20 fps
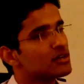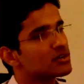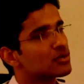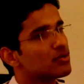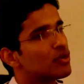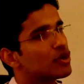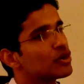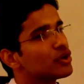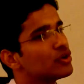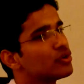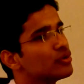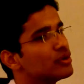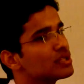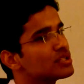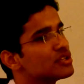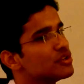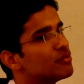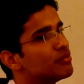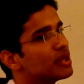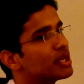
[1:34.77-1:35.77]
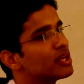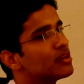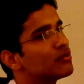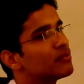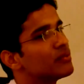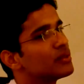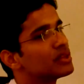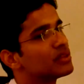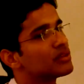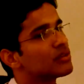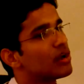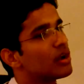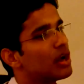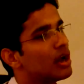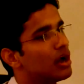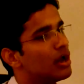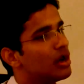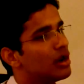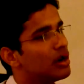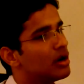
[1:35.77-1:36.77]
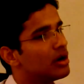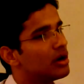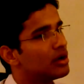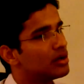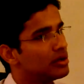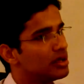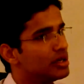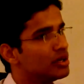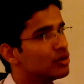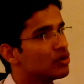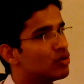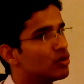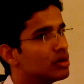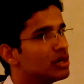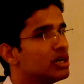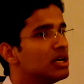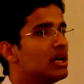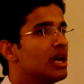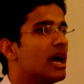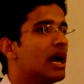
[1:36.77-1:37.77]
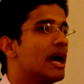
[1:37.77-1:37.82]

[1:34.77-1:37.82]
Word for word: So what you do is you begin with the node,